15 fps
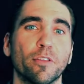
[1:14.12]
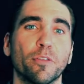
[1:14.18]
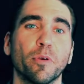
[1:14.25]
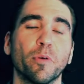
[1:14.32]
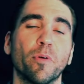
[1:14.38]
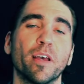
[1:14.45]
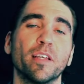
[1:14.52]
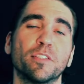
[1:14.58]
three
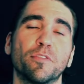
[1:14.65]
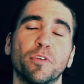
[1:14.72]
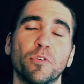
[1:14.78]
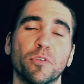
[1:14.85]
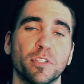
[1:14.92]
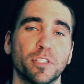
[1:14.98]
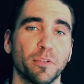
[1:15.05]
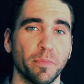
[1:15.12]
ways for you
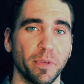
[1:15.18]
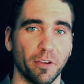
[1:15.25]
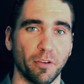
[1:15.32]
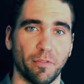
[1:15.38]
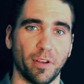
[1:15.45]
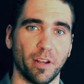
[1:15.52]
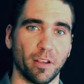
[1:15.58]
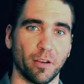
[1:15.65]
to submit your
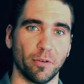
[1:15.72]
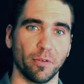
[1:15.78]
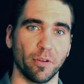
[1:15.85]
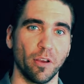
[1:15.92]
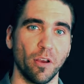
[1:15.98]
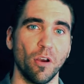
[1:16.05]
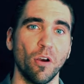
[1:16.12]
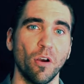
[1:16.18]
video.
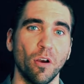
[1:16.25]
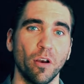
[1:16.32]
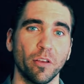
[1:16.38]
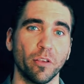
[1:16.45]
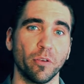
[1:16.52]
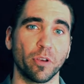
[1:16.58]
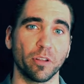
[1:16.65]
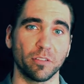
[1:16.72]

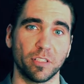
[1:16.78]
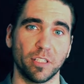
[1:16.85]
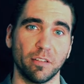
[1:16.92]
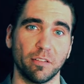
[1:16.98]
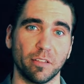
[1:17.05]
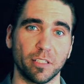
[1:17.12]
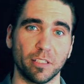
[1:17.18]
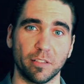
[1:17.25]
You can send
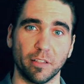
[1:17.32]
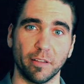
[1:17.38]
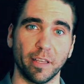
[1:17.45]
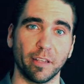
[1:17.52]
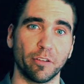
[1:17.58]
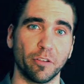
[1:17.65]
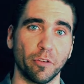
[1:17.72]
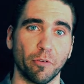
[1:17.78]
us the
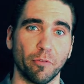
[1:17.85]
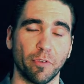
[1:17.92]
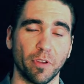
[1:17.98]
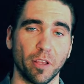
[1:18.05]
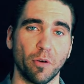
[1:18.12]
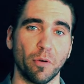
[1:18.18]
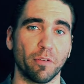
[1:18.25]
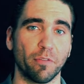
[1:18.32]
link to your
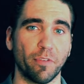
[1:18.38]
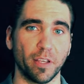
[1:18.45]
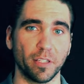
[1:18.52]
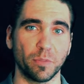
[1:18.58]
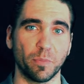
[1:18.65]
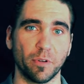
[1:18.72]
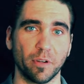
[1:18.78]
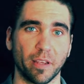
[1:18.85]
video on
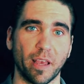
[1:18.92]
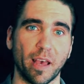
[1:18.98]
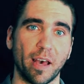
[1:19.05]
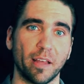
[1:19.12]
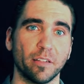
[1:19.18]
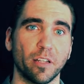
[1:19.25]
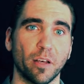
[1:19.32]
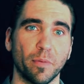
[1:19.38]
Facebook
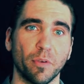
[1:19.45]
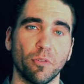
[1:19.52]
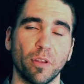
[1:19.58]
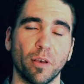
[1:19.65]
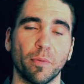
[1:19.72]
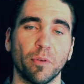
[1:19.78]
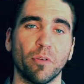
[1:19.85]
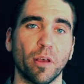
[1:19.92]
at
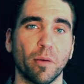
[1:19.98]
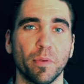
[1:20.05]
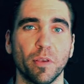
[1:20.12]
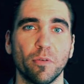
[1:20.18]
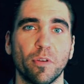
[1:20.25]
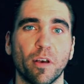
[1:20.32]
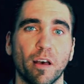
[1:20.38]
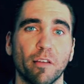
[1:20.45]

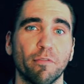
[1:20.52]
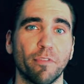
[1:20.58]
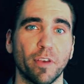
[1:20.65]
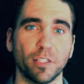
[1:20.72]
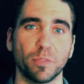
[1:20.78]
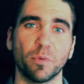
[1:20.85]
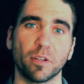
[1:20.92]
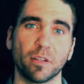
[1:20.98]

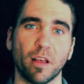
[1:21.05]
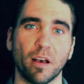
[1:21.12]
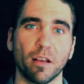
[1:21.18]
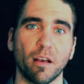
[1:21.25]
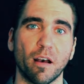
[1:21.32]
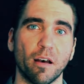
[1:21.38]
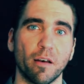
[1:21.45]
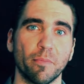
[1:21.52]

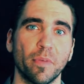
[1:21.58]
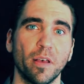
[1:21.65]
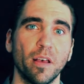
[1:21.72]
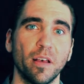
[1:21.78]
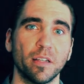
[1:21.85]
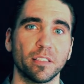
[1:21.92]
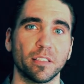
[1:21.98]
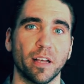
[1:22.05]

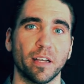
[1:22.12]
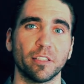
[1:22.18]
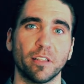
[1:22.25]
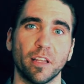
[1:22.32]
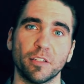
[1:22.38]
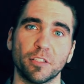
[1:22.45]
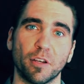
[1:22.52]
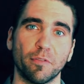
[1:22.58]

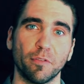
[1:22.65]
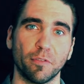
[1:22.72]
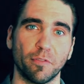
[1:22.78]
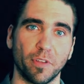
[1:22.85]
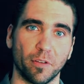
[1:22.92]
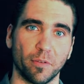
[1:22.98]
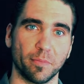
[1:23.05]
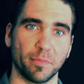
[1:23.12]

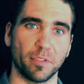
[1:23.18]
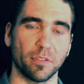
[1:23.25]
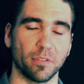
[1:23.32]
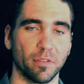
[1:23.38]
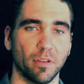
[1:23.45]
www.facebook.com/dejavufilms.